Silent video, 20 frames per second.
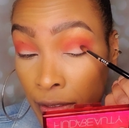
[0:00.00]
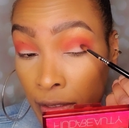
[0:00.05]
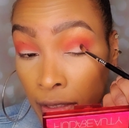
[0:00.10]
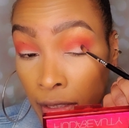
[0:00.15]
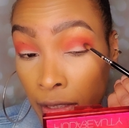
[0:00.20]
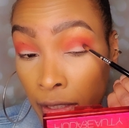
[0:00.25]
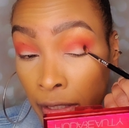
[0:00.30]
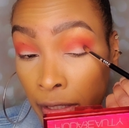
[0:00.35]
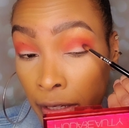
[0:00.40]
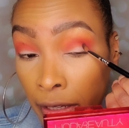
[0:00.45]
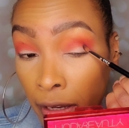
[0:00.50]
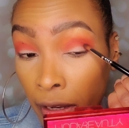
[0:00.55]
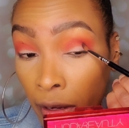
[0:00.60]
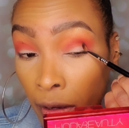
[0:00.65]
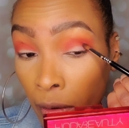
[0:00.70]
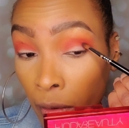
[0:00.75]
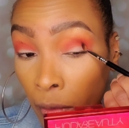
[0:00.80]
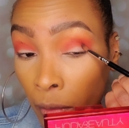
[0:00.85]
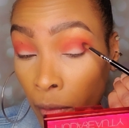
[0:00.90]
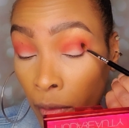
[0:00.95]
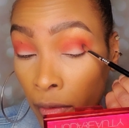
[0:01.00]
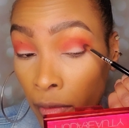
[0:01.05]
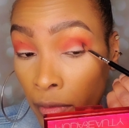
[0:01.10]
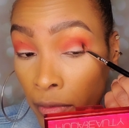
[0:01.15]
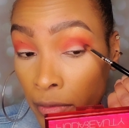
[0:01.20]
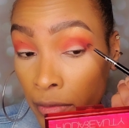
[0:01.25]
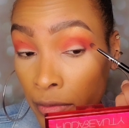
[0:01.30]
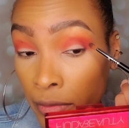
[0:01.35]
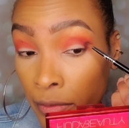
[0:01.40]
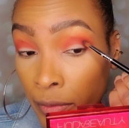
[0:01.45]
You know,
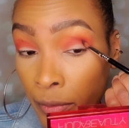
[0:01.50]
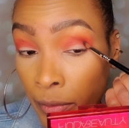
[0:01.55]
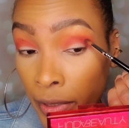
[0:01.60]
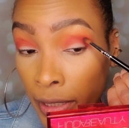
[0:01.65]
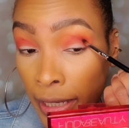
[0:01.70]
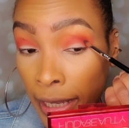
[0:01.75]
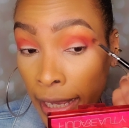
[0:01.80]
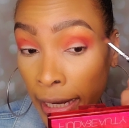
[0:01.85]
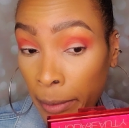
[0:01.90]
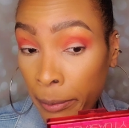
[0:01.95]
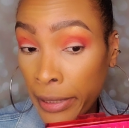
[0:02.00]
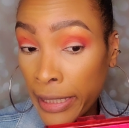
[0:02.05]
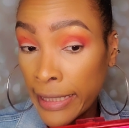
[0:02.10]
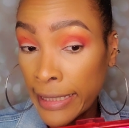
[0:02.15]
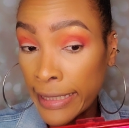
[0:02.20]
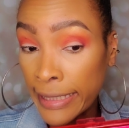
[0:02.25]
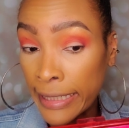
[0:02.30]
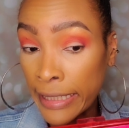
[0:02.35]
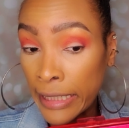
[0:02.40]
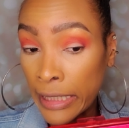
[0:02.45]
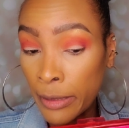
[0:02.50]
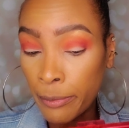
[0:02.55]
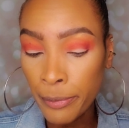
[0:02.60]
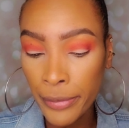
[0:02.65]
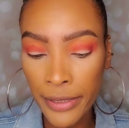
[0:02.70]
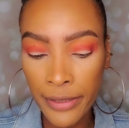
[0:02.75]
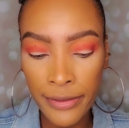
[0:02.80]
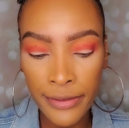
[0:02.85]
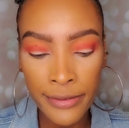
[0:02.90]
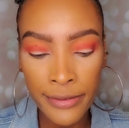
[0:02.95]
we gotta be deep.